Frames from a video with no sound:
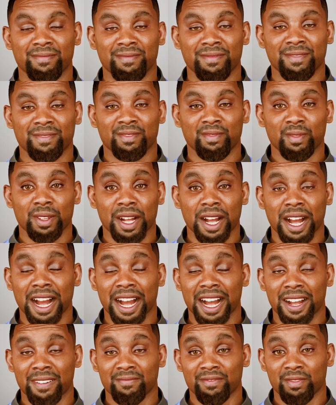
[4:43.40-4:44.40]
So I
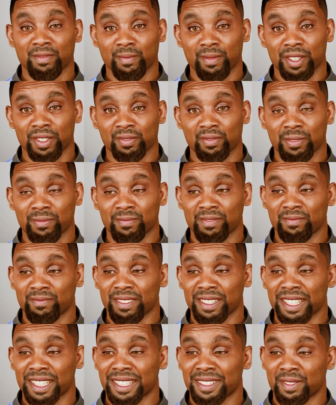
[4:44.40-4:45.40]
have three streams of
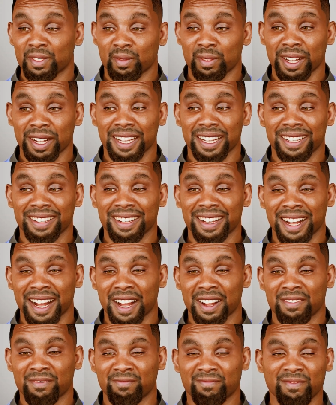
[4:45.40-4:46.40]
data going in the
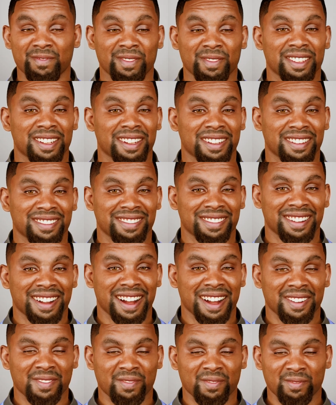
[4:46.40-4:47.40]
iPhone, the
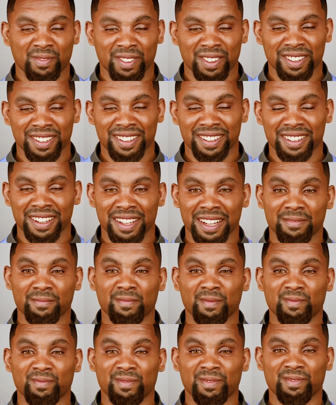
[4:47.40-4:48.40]
Android, and then I'm
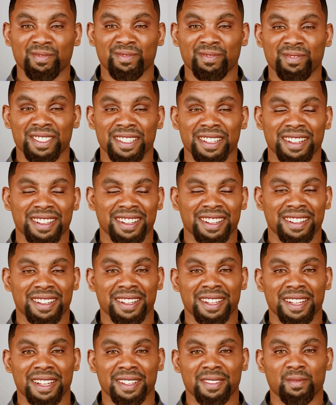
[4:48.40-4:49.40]
of course using the
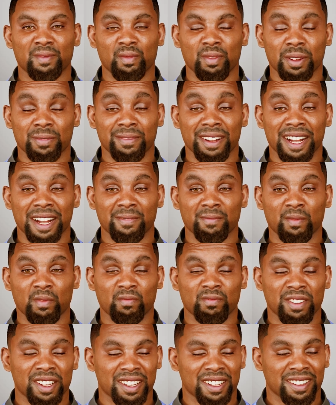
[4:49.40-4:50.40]
webcam over
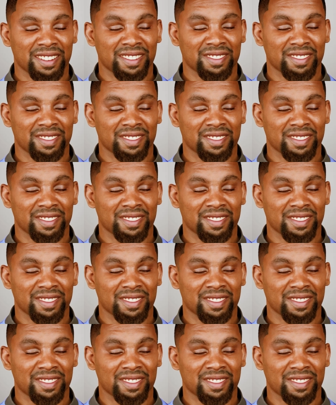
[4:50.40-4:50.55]
here.